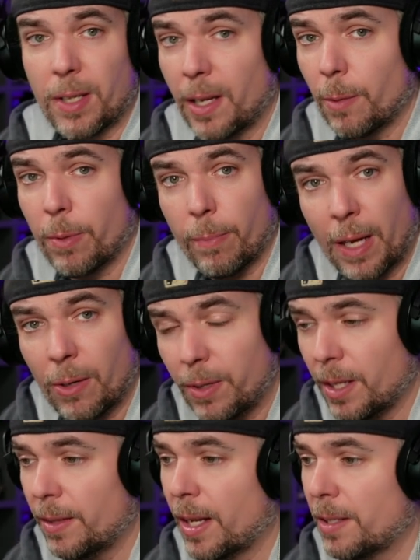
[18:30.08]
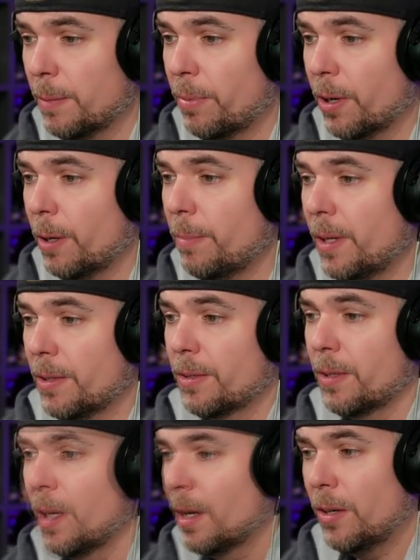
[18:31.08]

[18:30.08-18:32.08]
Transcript: to help him out in that department.